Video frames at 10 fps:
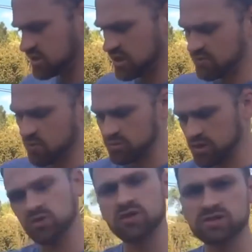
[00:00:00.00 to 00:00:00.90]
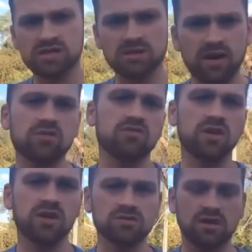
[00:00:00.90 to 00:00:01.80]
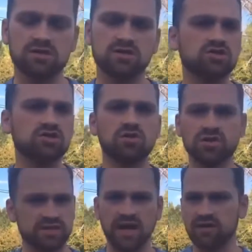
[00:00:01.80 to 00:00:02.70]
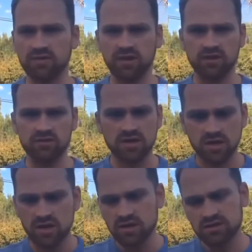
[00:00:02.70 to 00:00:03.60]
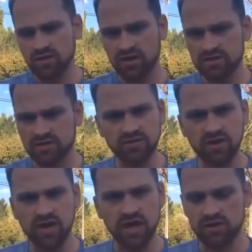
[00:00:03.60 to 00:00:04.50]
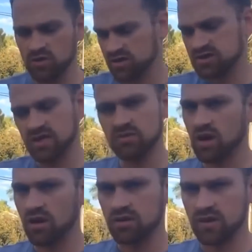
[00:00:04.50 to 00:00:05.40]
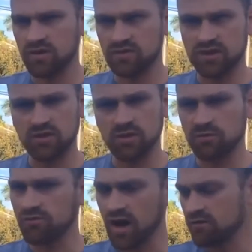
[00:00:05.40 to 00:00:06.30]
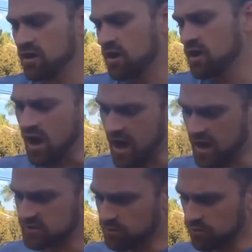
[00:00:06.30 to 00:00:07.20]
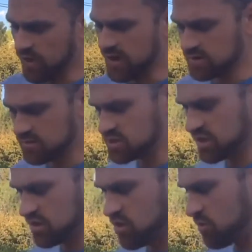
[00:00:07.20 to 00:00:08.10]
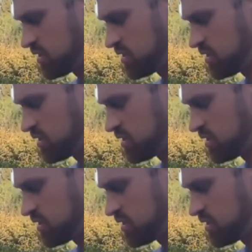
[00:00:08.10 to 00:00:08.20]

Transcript: that I've opened up. You can see in my other videos, honestly. Just go to the Tyant videos series at the very end. You can see where, I think video number 5, I actually break the machine open.